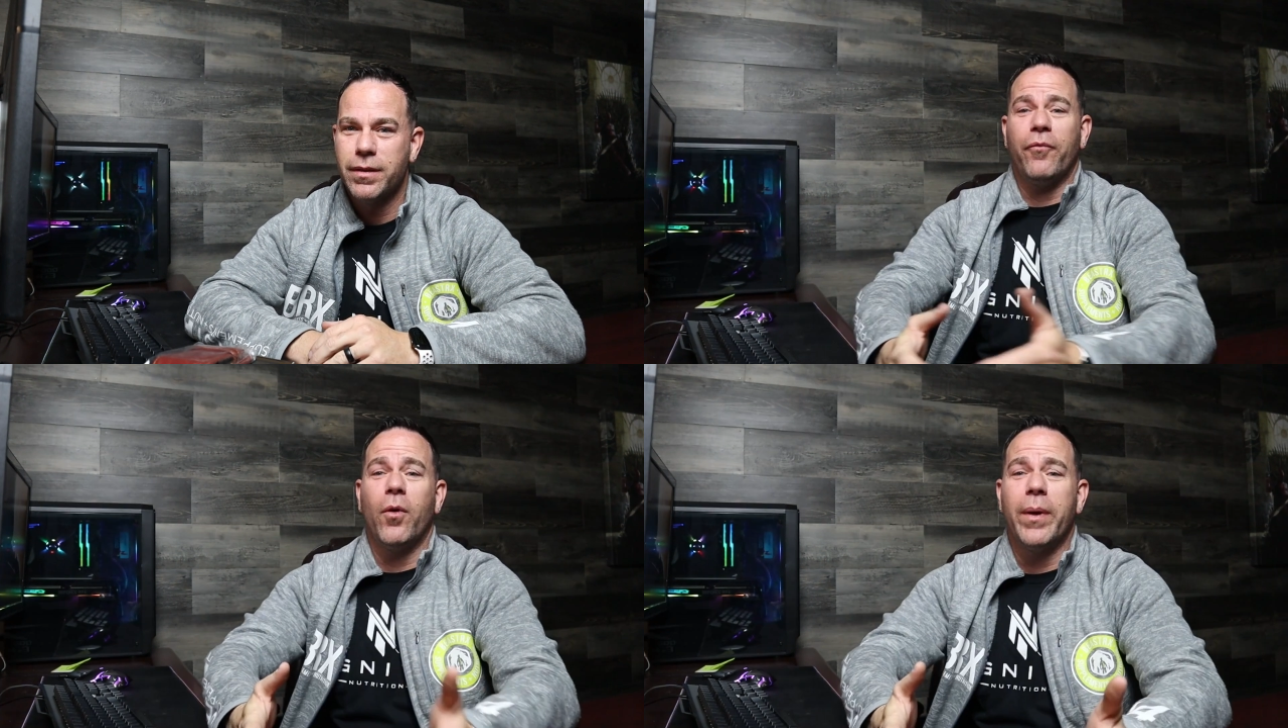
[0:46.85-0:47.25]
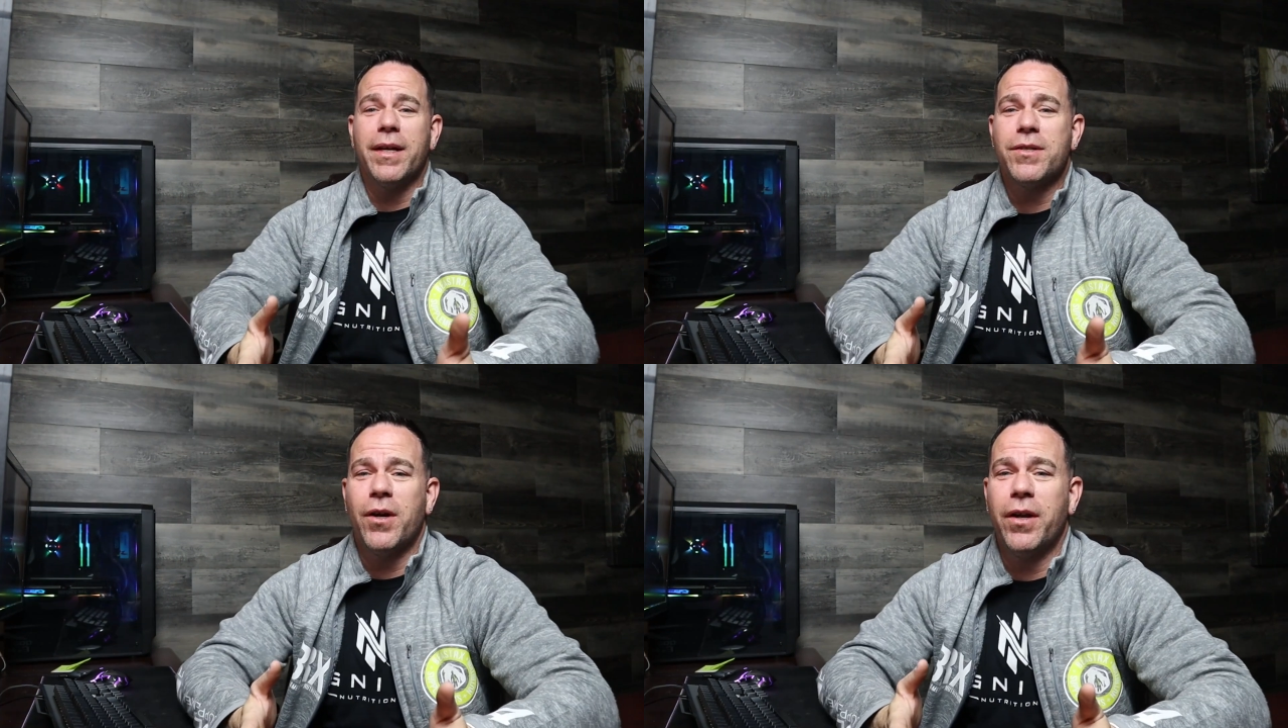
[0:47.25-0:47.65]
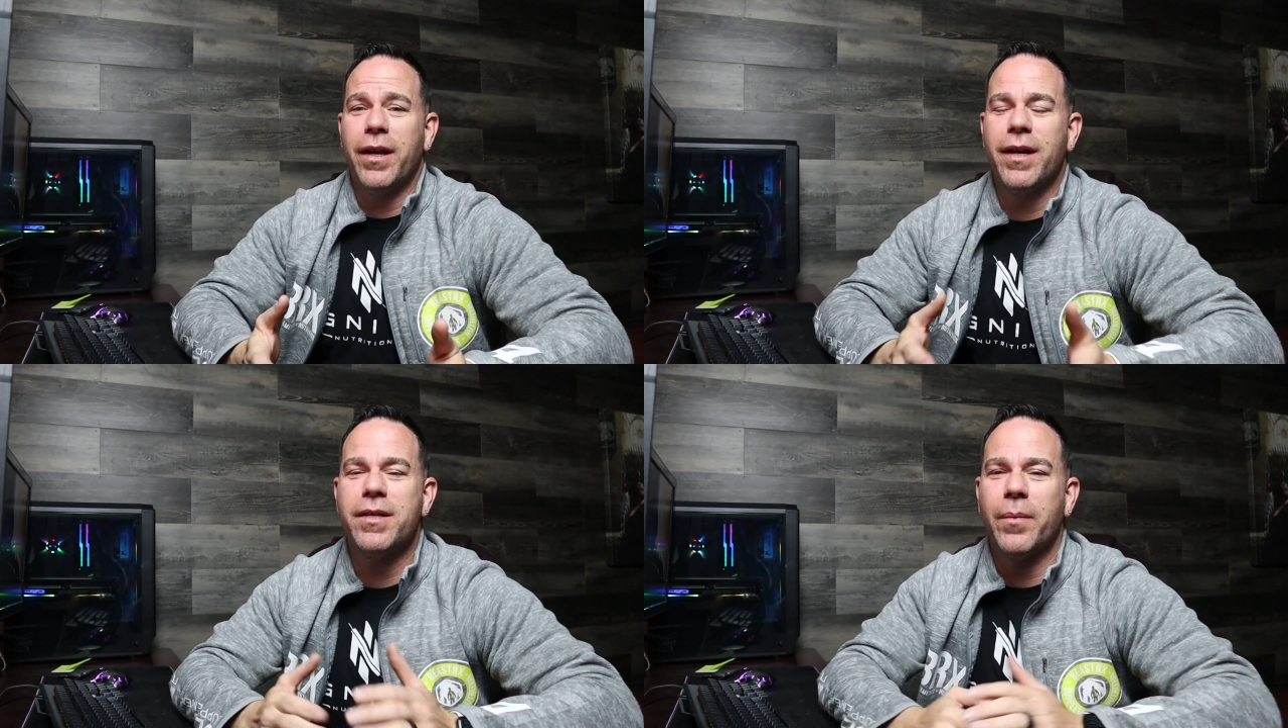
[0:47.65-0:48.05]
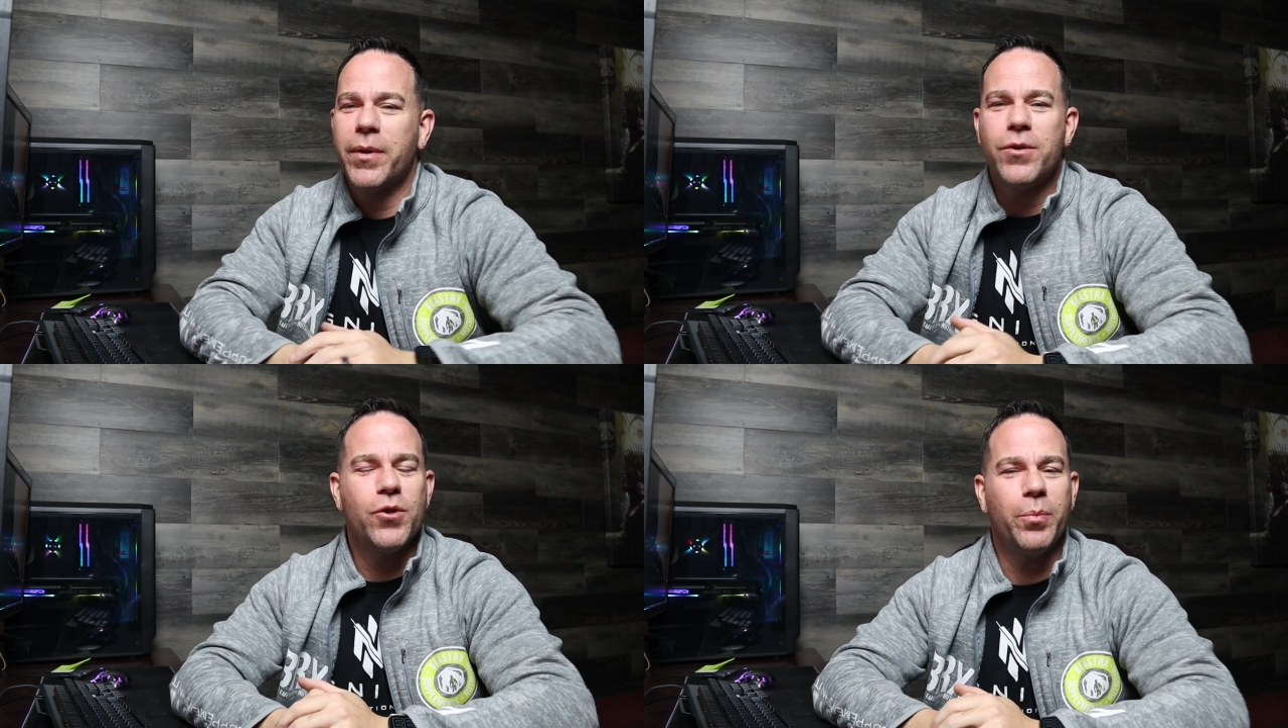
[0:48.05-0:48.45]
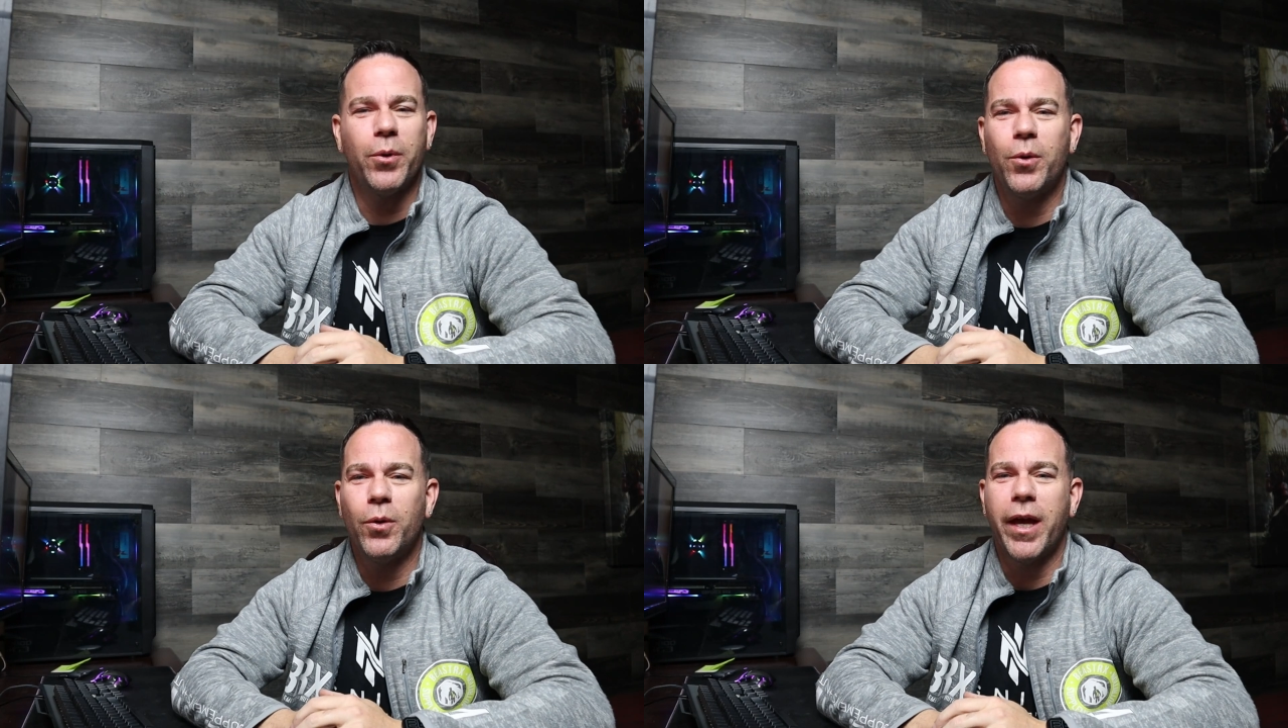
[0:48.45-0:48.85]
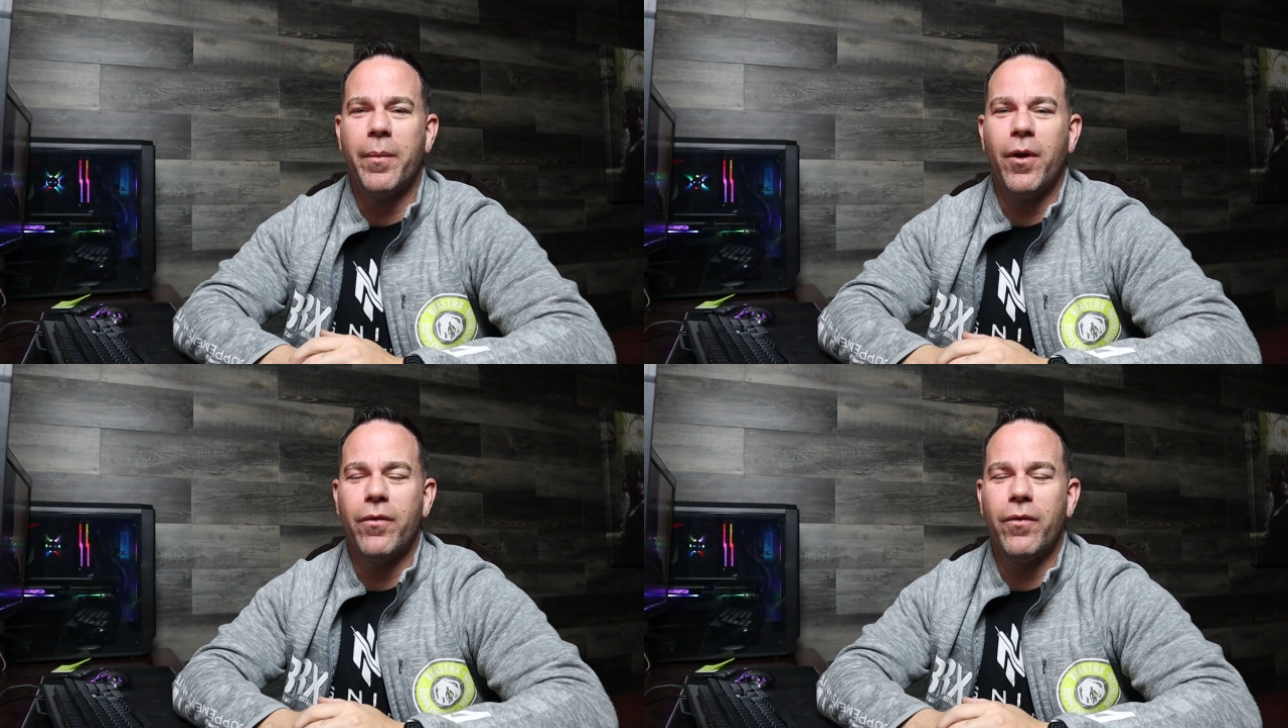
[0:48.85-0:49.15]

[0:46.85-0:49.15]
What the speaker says: Before we get started, something super cool came